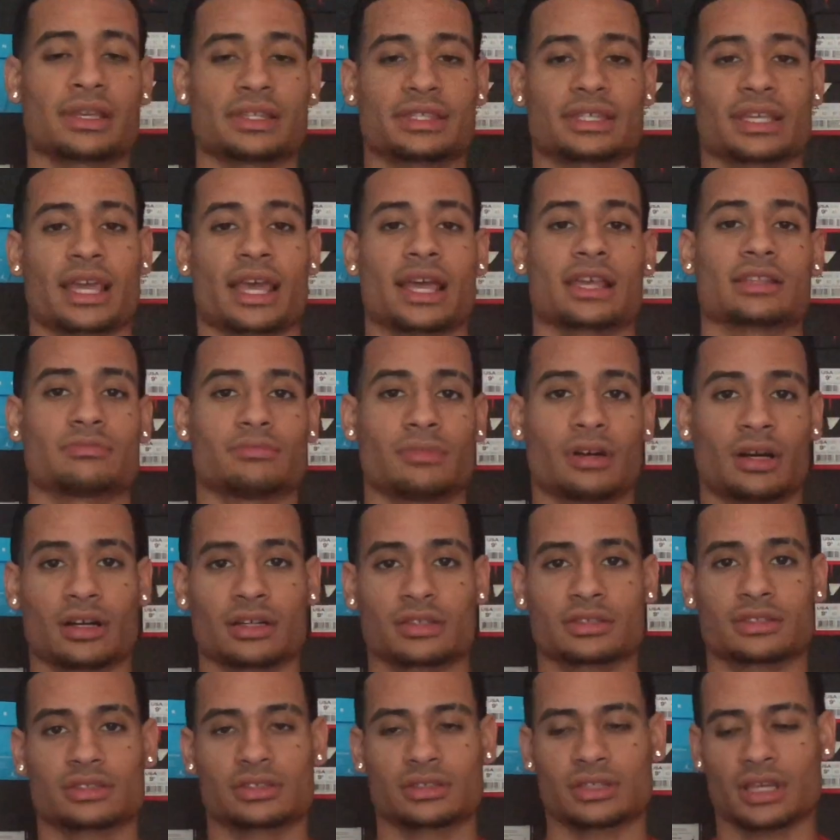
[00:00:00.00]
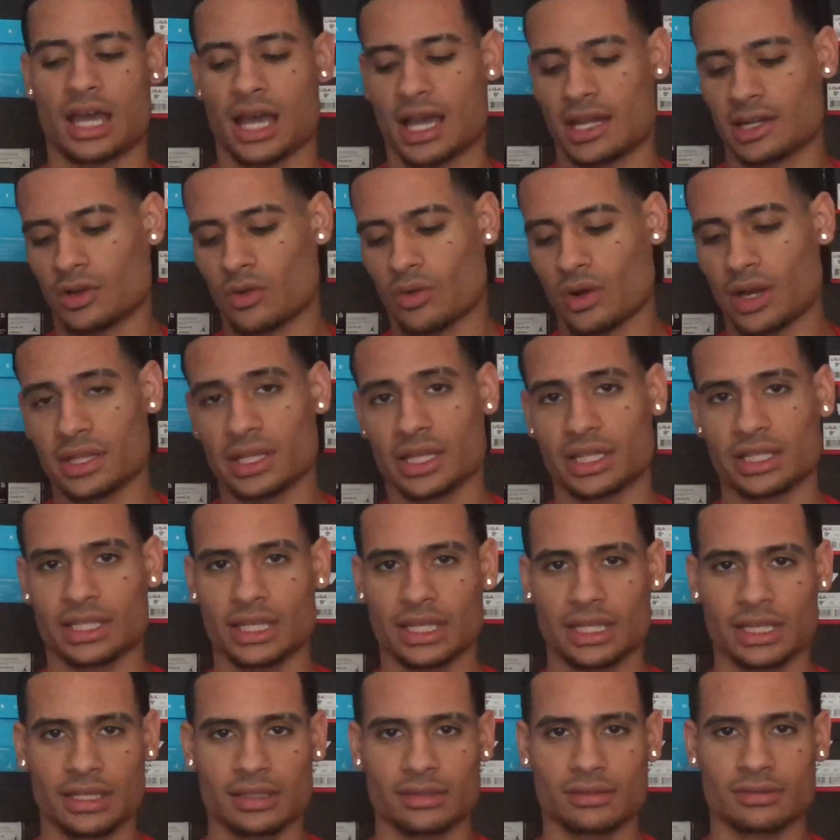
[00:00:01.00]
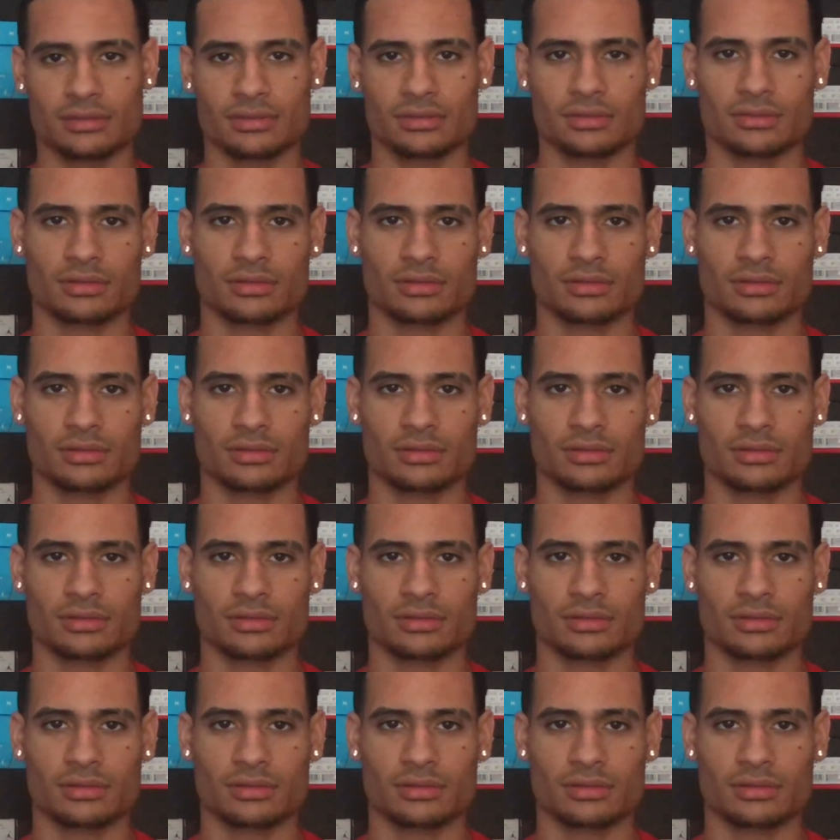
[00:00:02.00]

a basic ass box. I know why they did it.